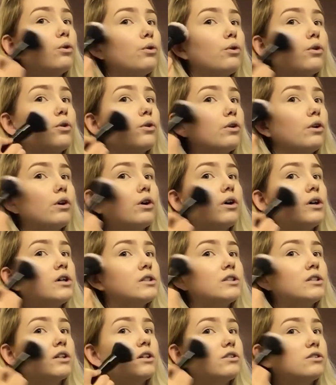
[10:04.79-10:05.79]
Just
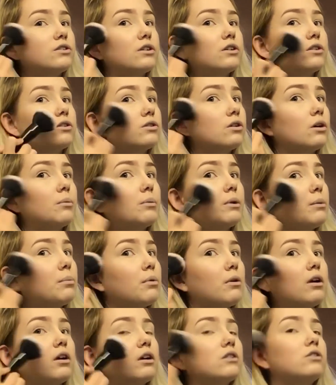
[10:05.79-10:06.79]
because there's like so many
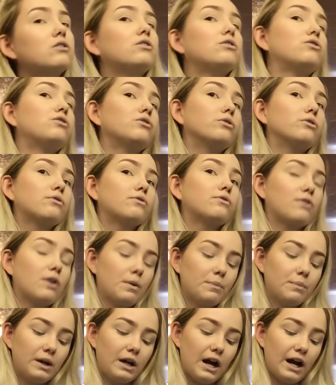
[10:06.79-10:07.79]
products to choose
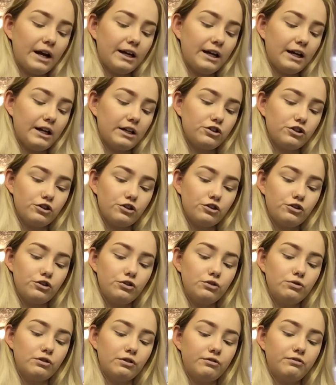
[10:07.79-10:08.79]
from that I can't just
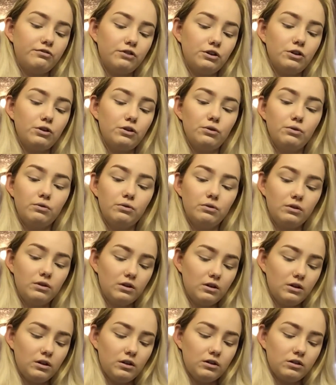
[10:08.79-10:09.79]
choose a few.
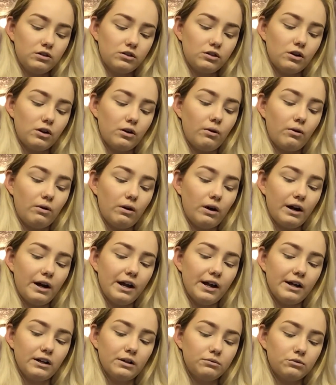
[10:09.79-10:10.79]
So I
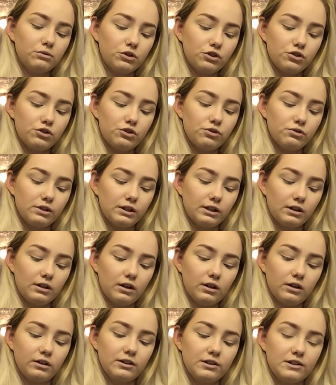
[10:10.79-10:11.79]
end up just choosing
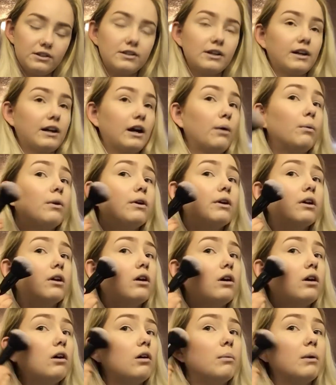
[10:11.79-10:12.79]
none because it's like I want it
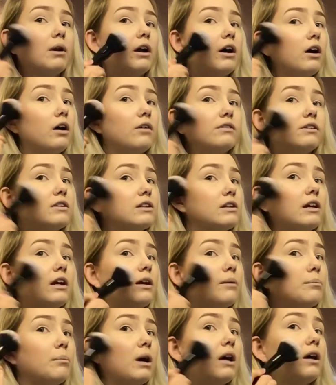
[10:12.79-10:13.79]
all, but I obviously
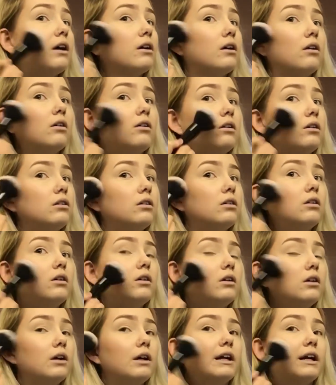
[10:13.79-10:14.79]
can't buy it all,
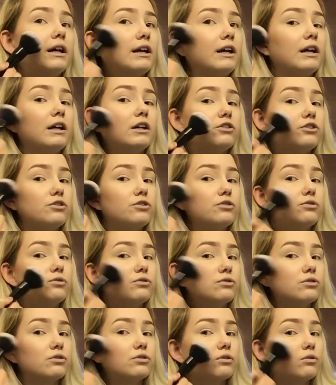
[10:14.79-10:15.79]
and I can't
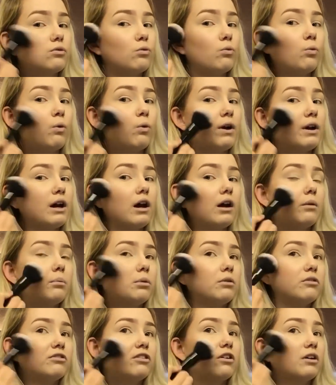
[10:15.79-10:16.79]
choose what I
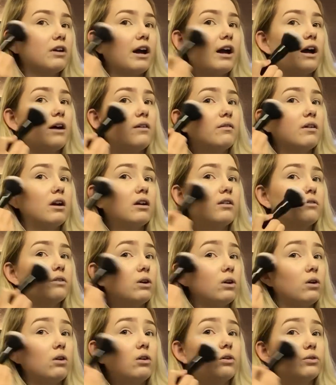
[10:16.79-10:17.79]
prefer to have out of
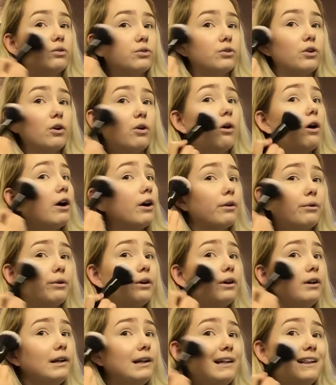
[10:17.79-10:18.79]
it all, so I don't
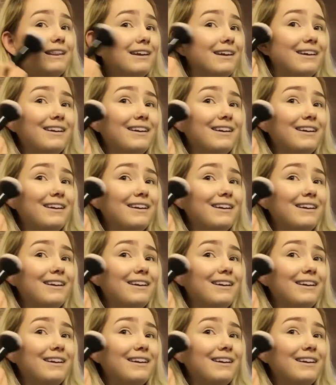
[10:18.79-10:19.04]
get anything